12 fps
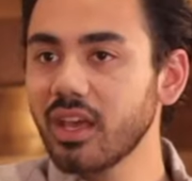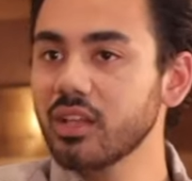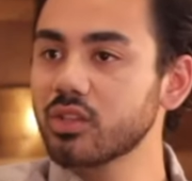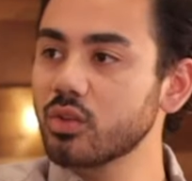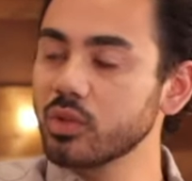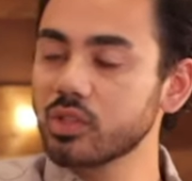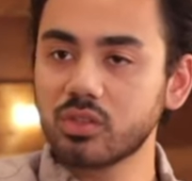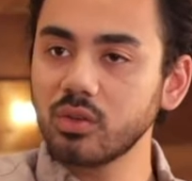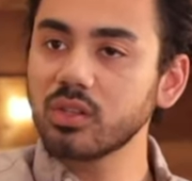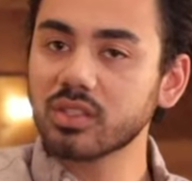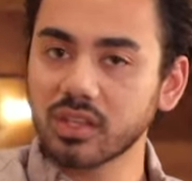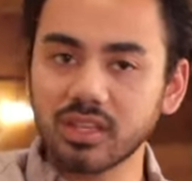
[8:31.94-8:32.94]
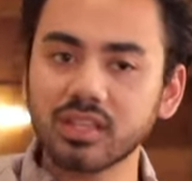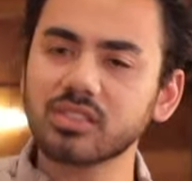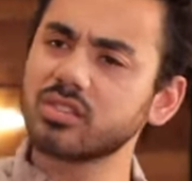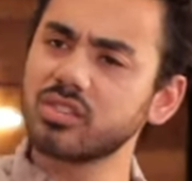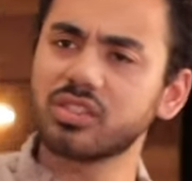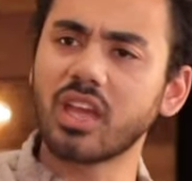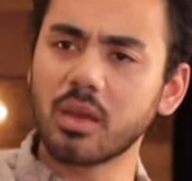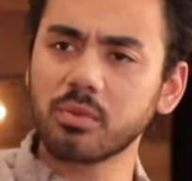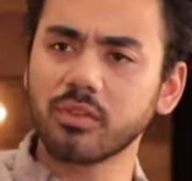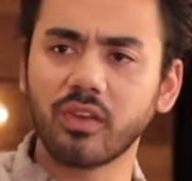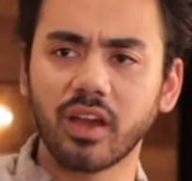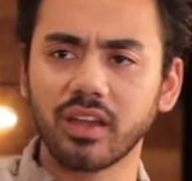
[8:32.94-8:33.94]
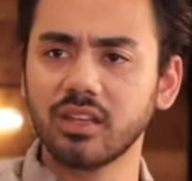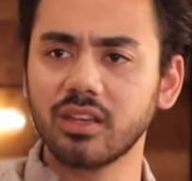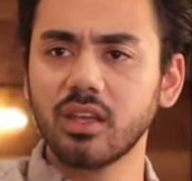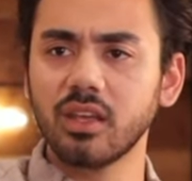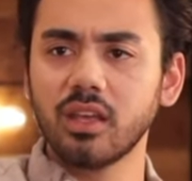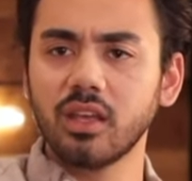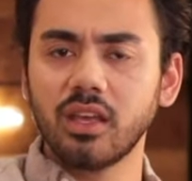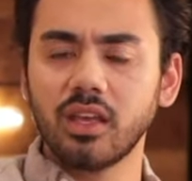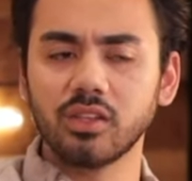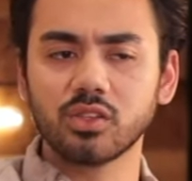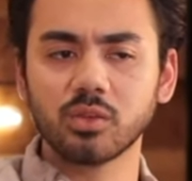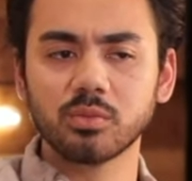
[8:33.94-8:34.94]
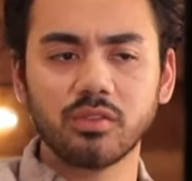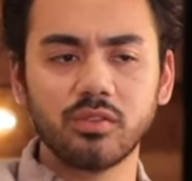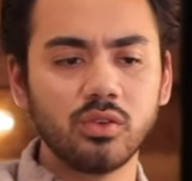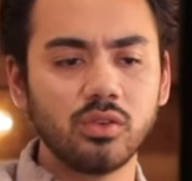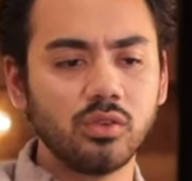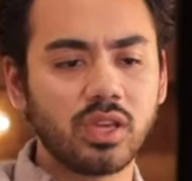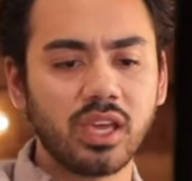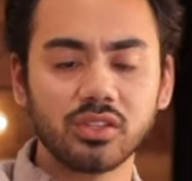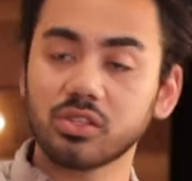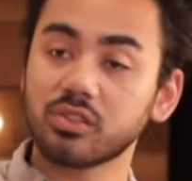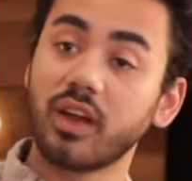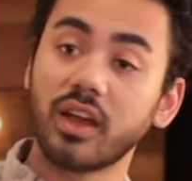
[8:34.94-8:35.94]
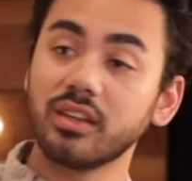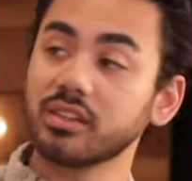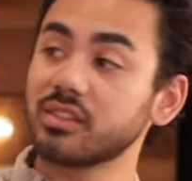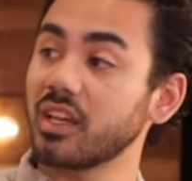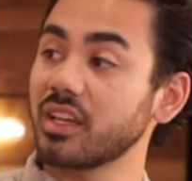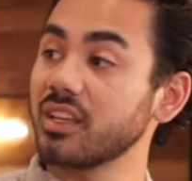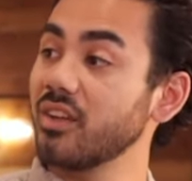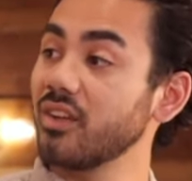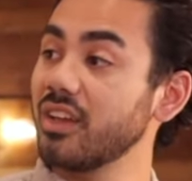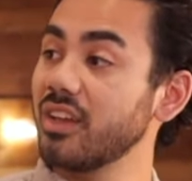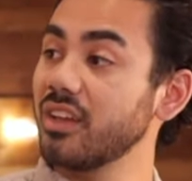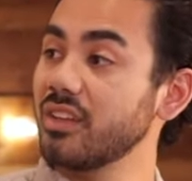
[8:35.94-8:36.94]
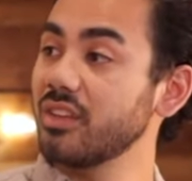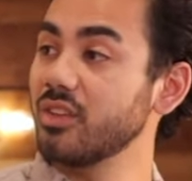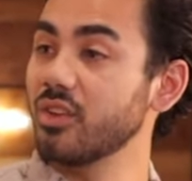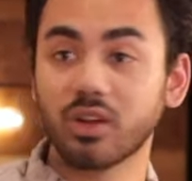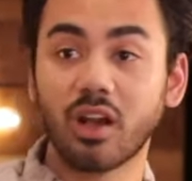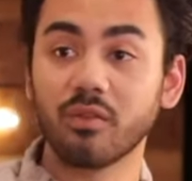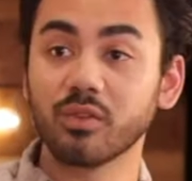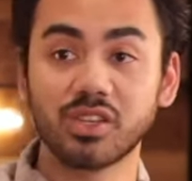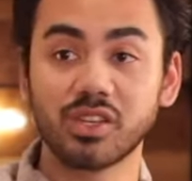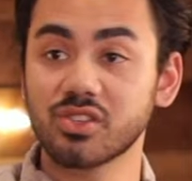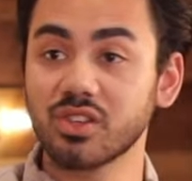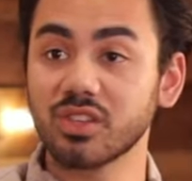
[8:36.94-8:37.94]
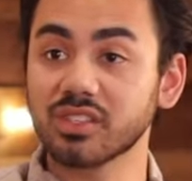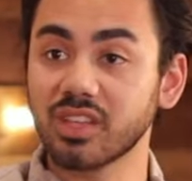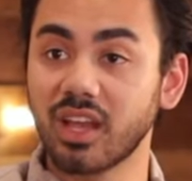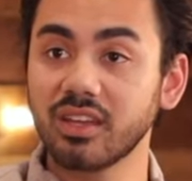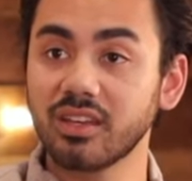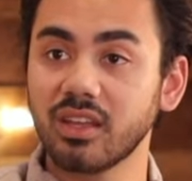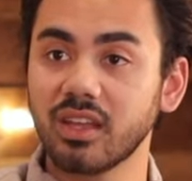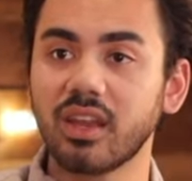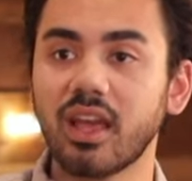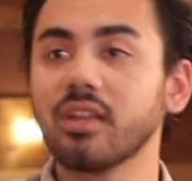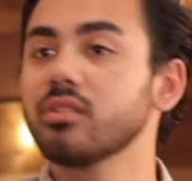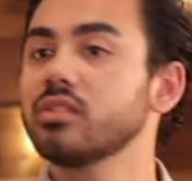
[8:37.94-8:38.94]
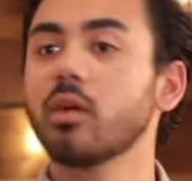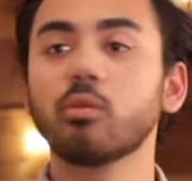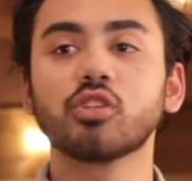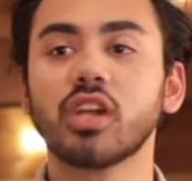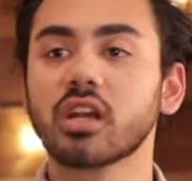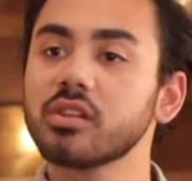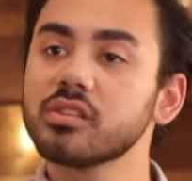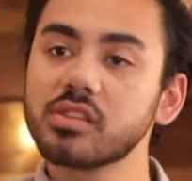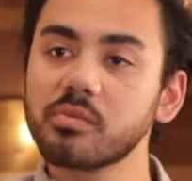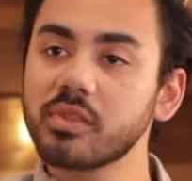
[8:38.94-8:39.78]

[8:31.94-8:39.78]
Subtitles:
so with students, I think it's just amplified. In terms of you can't just find a secondary, you know, conversation on the side and double check on something.